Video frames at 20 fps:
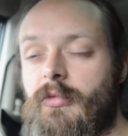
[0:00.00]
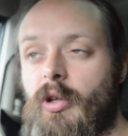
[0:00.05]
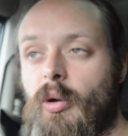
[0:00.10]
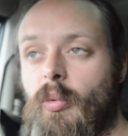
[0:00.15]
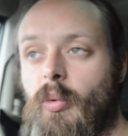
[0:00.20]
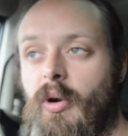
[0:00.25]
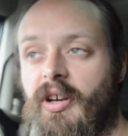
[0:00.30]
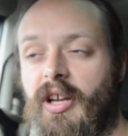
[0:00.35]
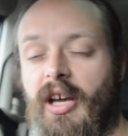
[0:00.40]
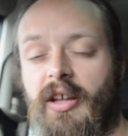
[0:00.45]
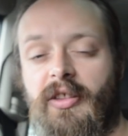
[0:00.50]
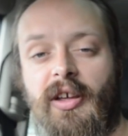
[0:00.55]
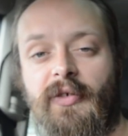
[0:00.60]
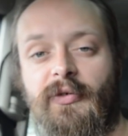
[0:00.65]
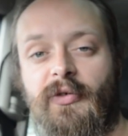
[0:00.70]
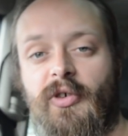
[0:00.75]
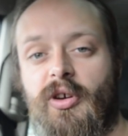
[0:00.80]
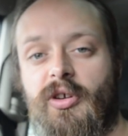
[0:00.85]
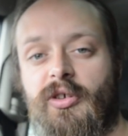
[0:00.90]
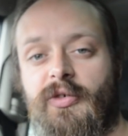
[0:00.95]
down that
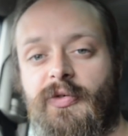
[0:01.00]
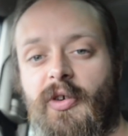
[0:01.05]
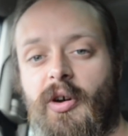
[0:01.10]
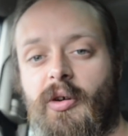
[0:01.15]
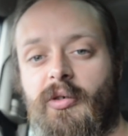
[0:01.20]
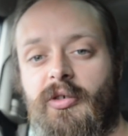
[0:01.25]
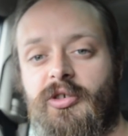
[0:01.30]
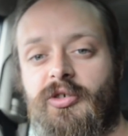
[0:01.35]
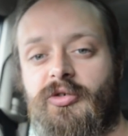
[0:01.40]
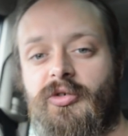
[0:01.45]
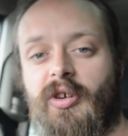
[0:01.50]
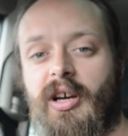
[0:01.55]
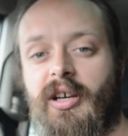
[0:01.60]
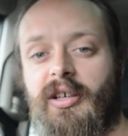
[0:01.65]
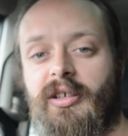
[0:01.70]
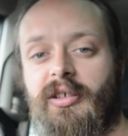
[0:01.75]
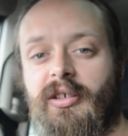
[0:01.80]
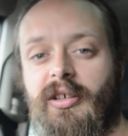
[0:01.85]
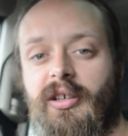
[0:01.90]
first forest track,